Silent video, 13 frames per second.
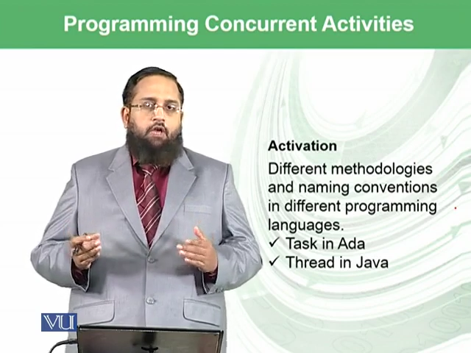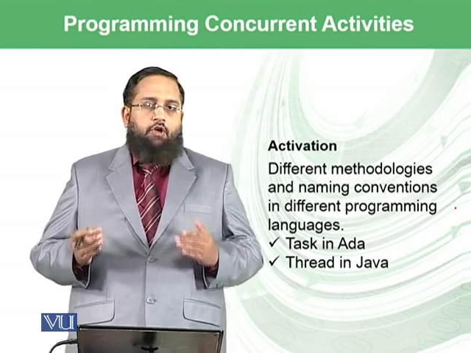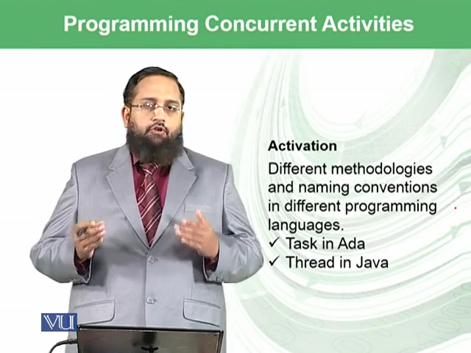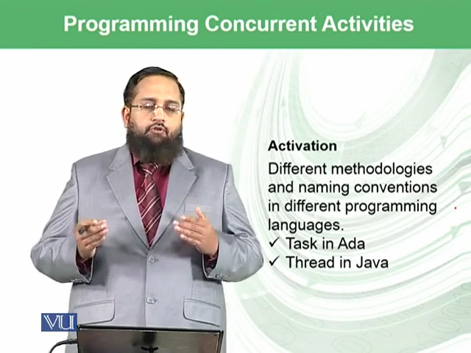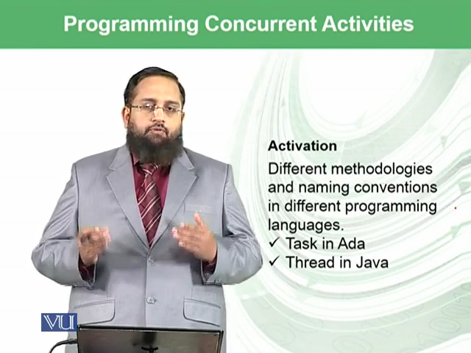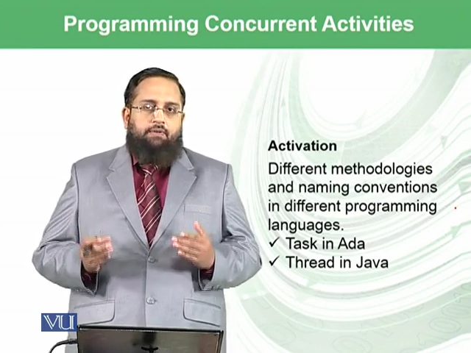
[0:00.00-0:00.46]

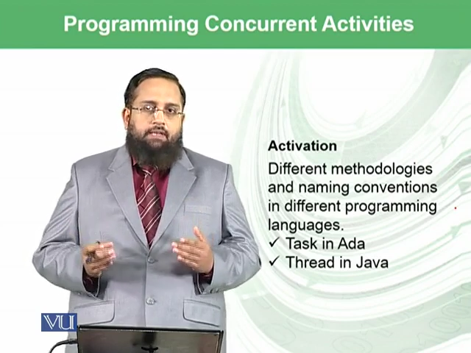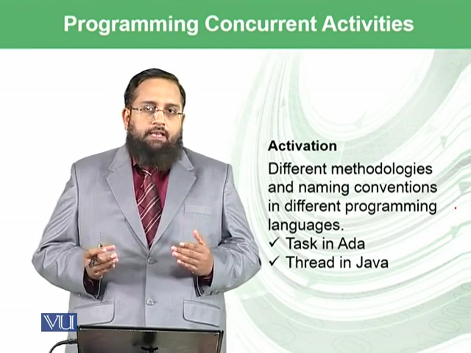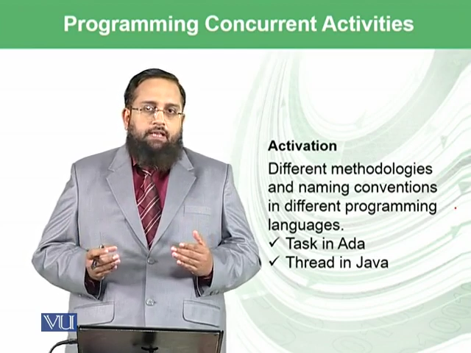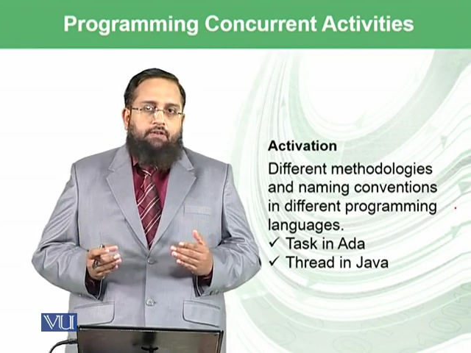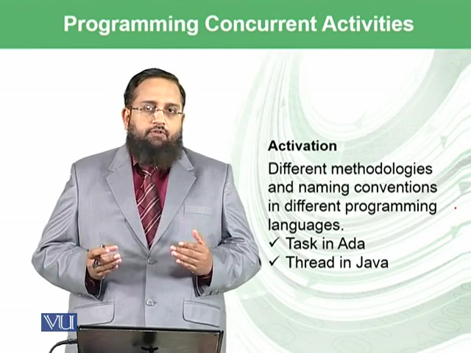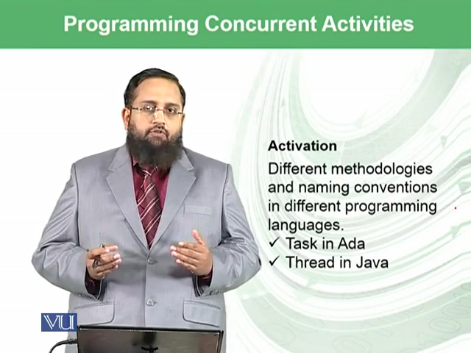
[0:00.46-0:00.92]
you
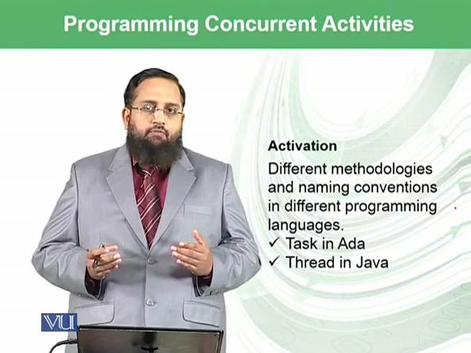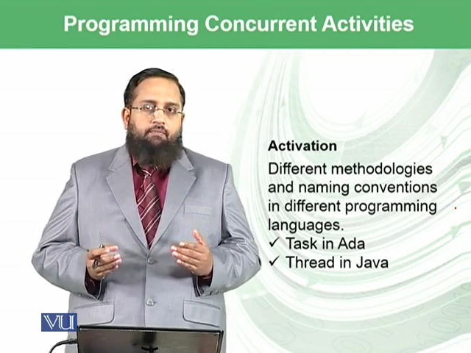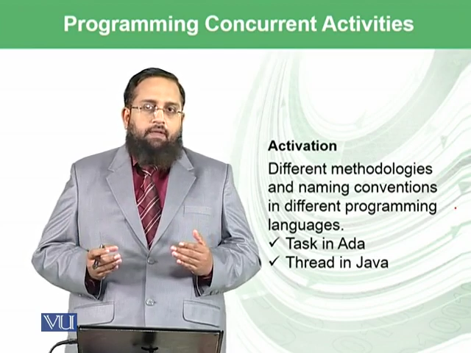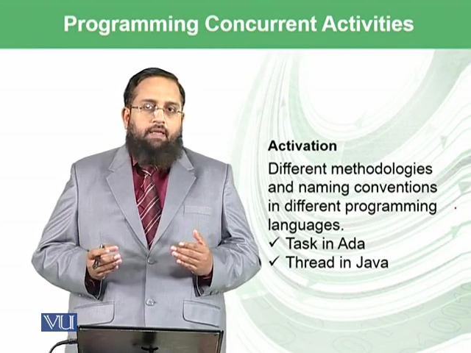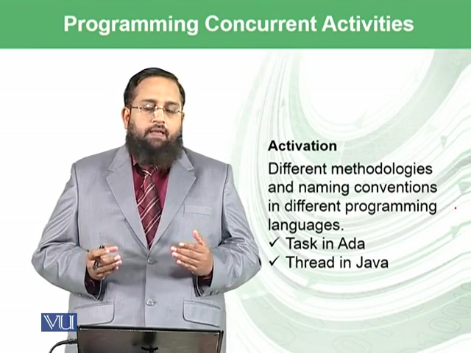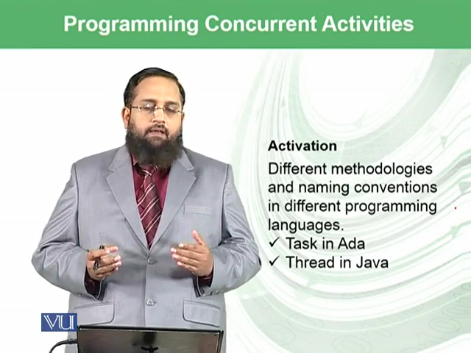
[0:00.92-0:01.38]
need to
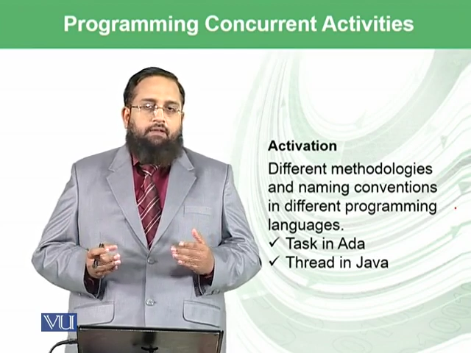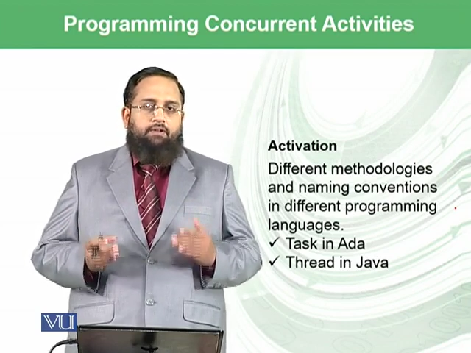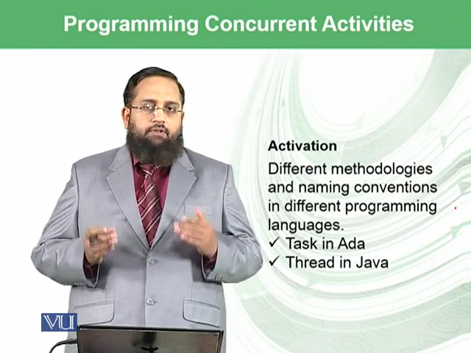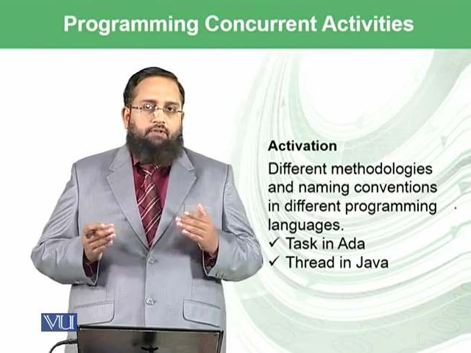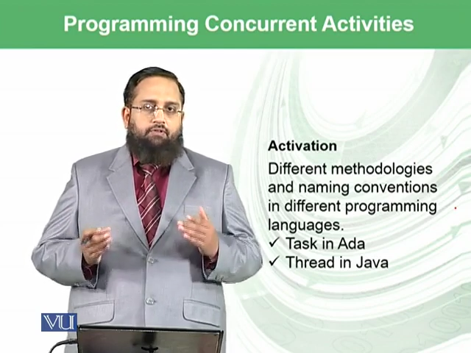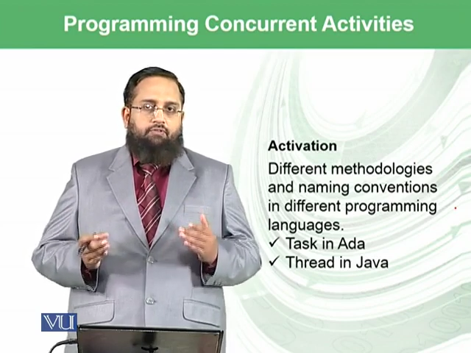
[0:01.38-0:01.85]
make
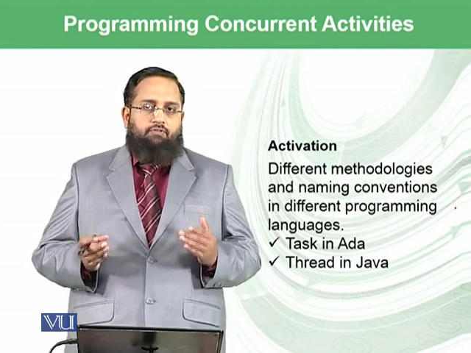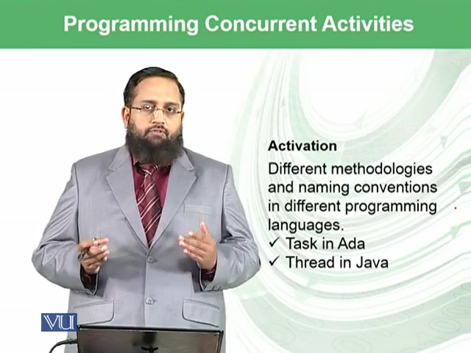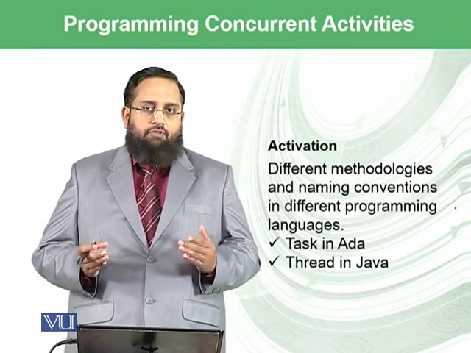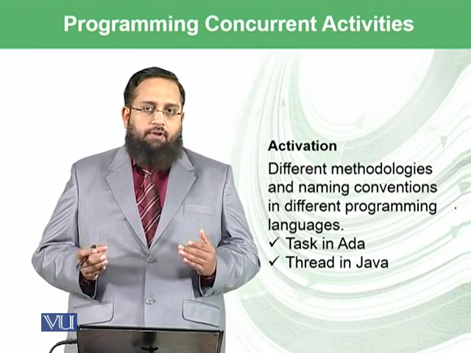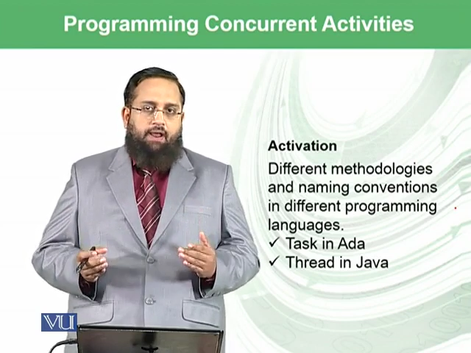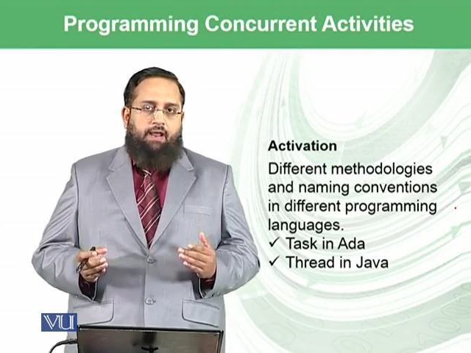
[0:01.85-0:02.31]

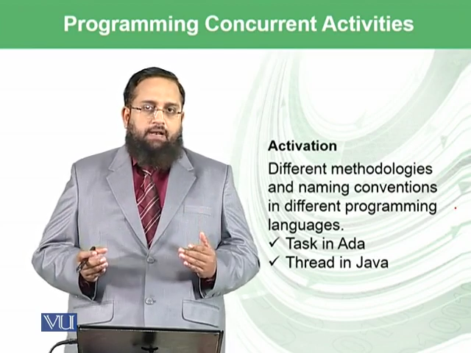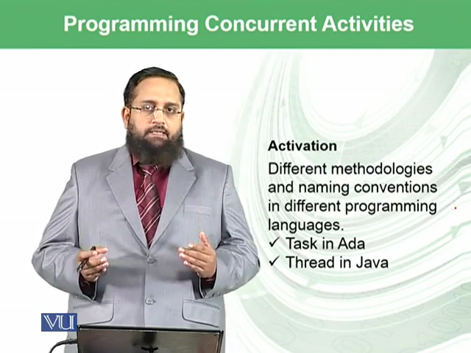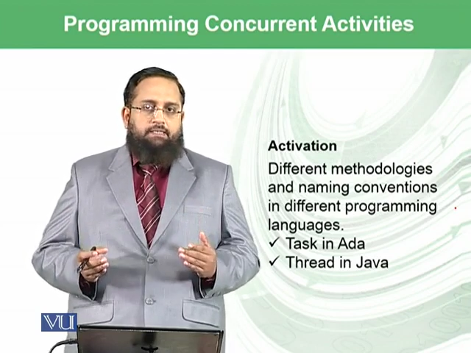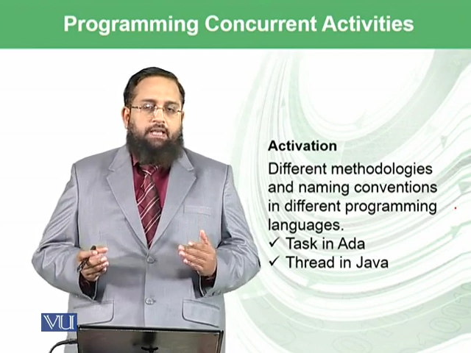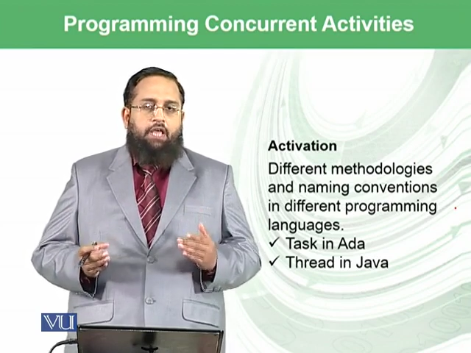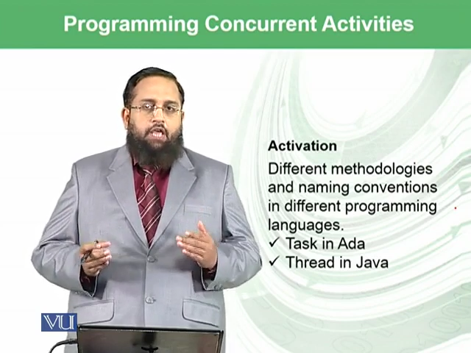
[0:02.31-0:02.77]
threads